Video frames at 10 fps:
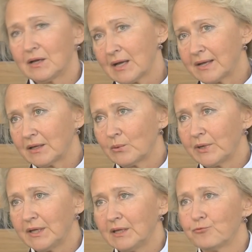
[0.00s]

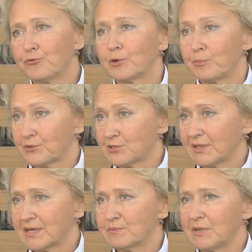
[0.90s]
Hungary for
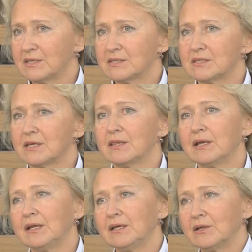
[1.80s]
Personalized Medicine.
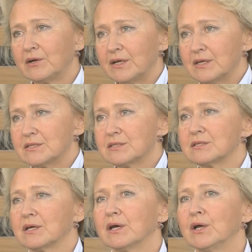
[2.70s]
The leader
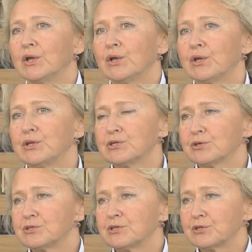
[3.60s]
is
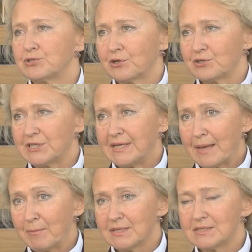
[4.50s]
Dr. György
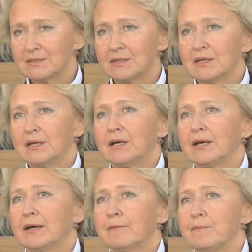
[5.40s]
Nemet,
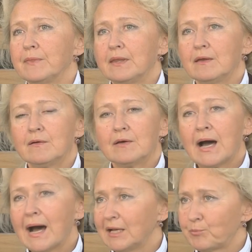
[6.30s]
a
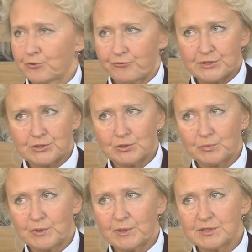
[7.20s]
highly professional
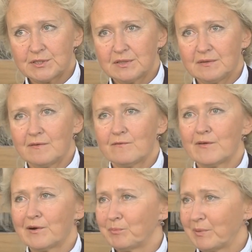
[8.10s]
person,
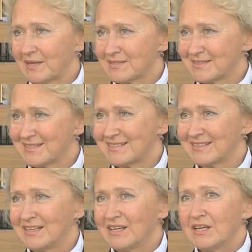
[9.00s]
very pleasant.
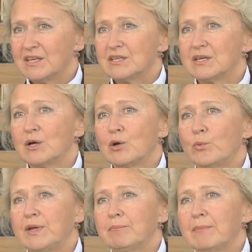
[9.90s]

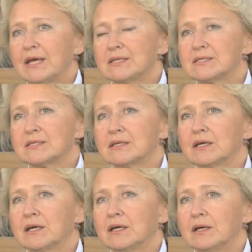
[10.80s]
We met
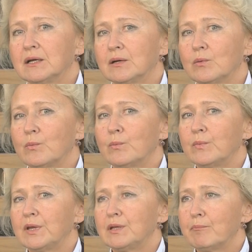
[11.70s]

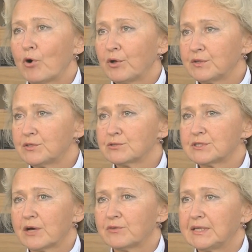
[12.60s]
in Bonn
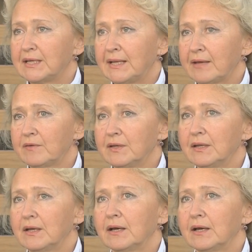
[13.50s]
2011.